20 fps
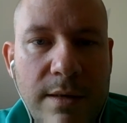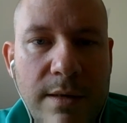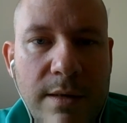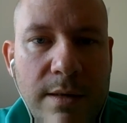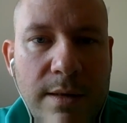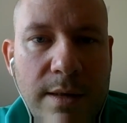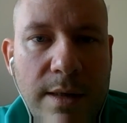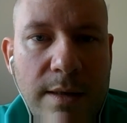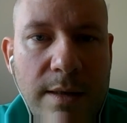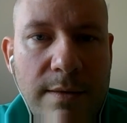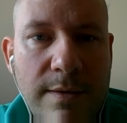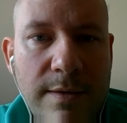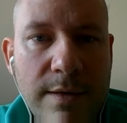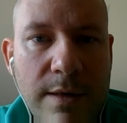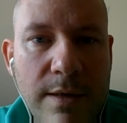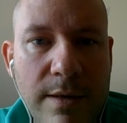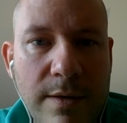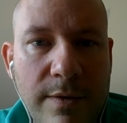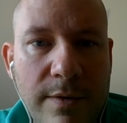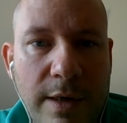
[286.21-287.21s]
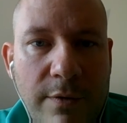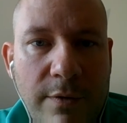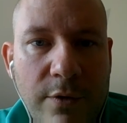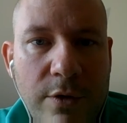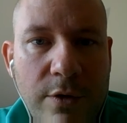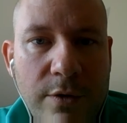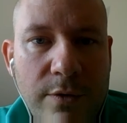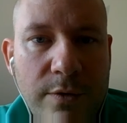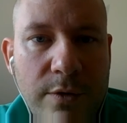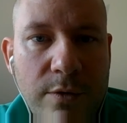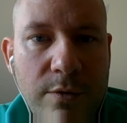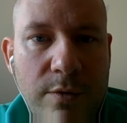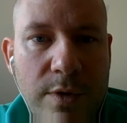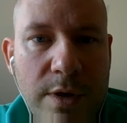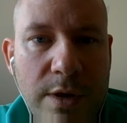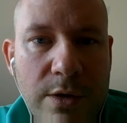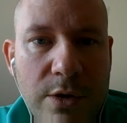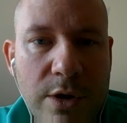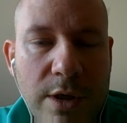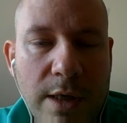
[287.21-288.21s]
it at DevCon 2
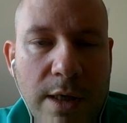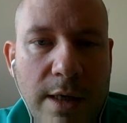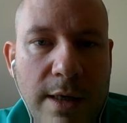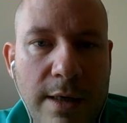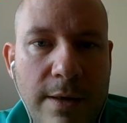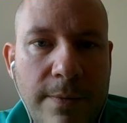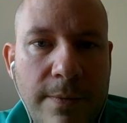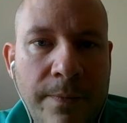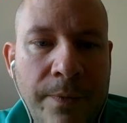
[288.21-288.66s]
in Shanghai.